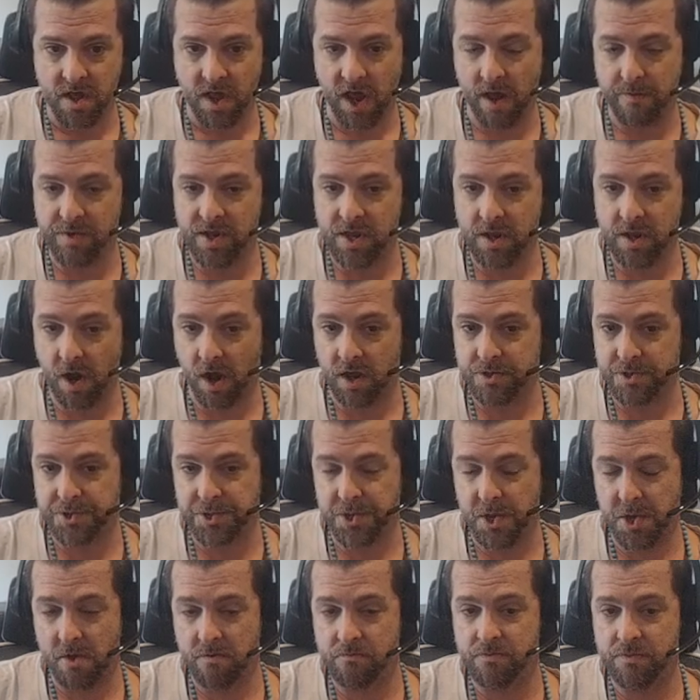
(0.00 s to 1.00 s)
I mean, on
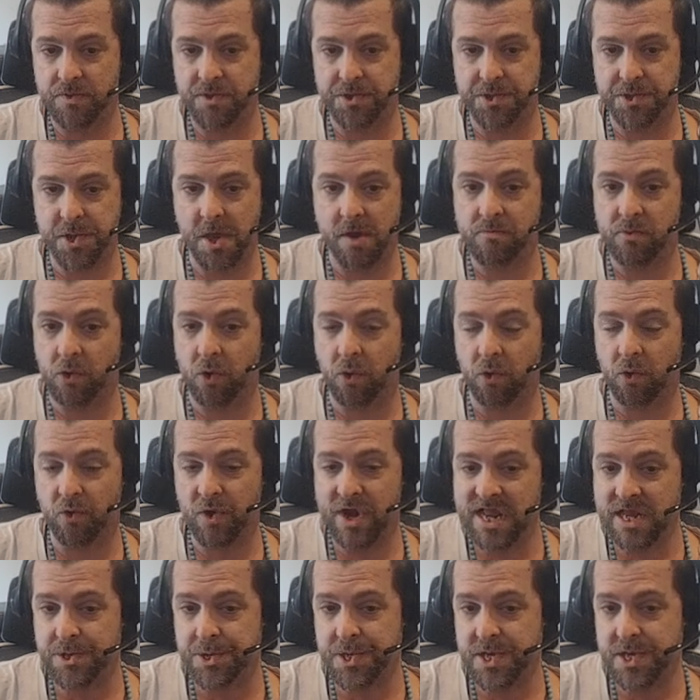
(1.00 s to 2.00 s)
some
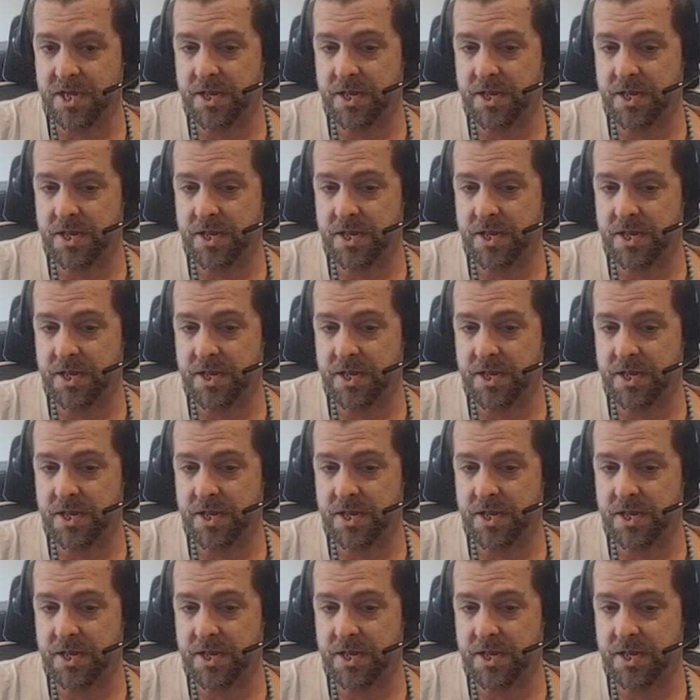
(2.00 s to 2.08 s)
crazy